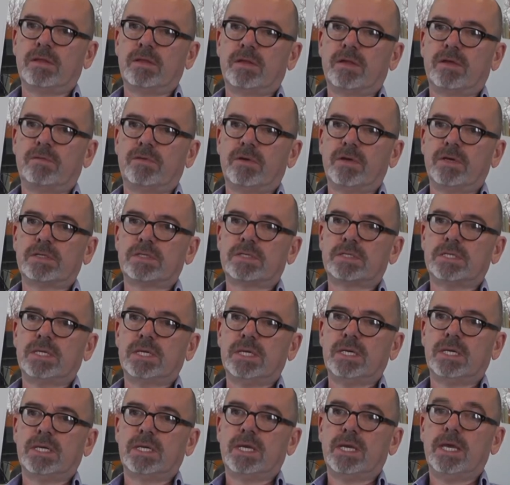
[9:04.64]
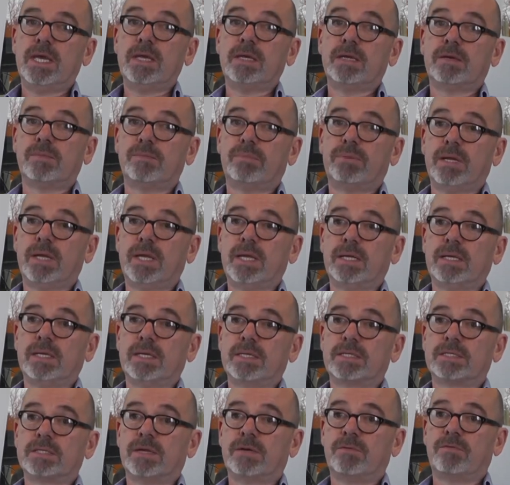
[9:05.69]
the diversity,
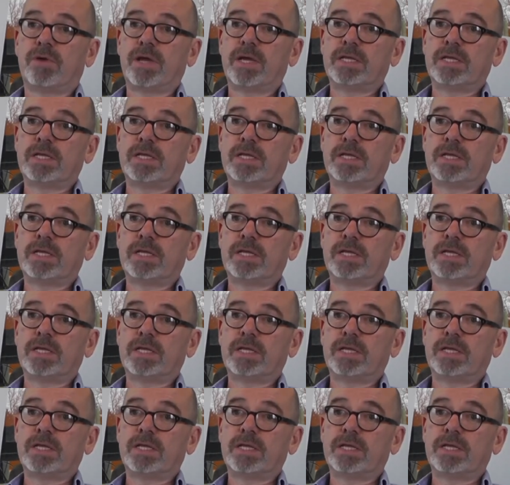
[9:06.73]
incompleteness and